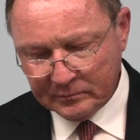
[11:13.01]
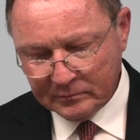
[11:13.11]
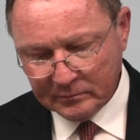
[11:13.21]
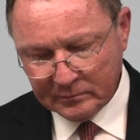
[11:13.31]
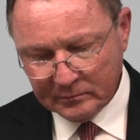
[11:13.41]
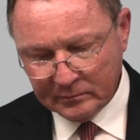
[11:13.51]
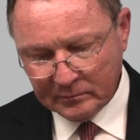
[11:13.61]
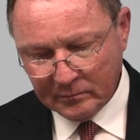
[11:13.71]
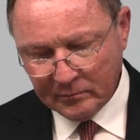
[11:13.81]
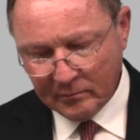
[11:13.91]

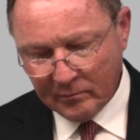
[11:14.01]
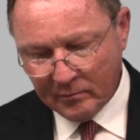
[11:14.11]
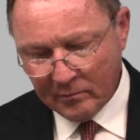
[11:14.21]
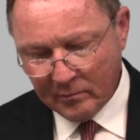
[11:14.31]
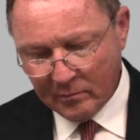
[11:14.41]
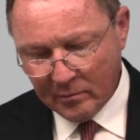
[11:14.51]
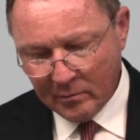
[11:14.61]
Nobody speaks.